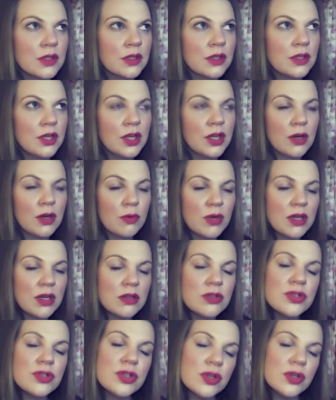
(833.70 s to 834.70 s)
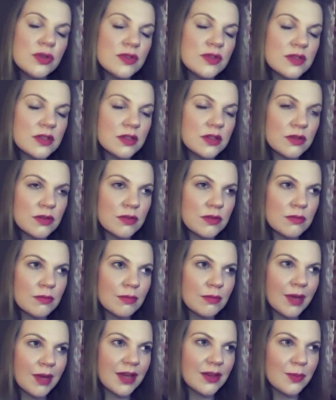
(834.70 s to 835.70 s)
you know we can choose to
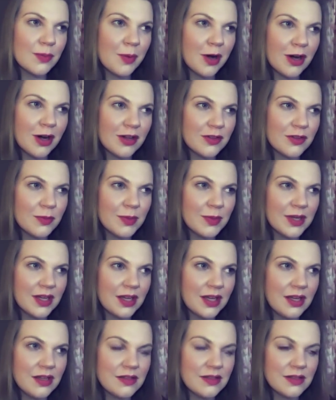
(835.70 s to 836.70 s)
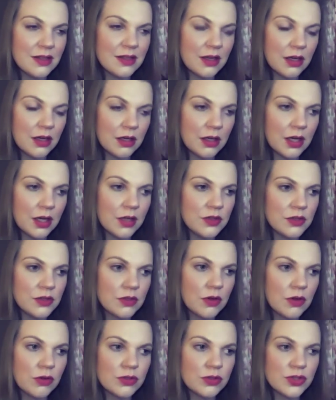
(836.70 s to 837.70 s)
make the path a bit easier and
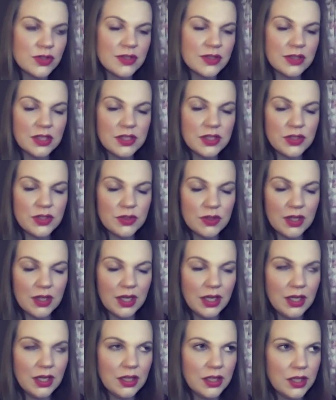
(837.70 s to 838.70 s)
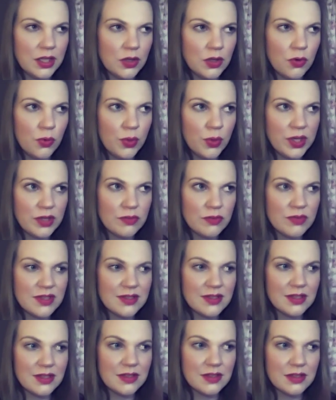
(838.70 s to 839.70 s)
consciously do the healing, or we can
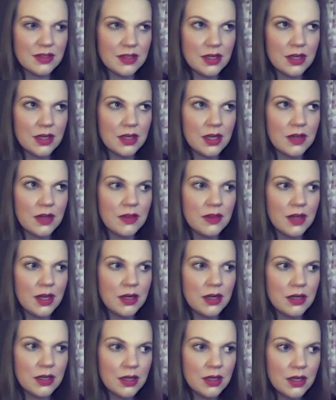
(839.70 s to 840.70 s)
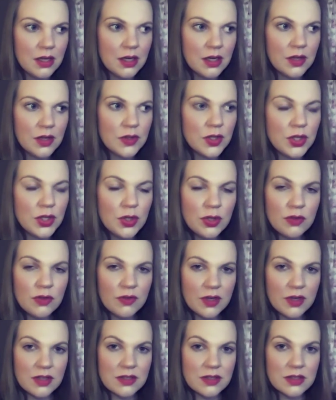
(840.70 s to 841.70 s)
resist it, and then the
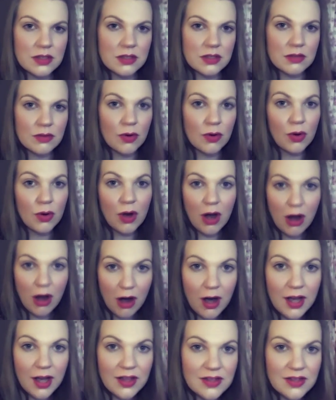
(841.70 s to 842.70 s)
universe or our higher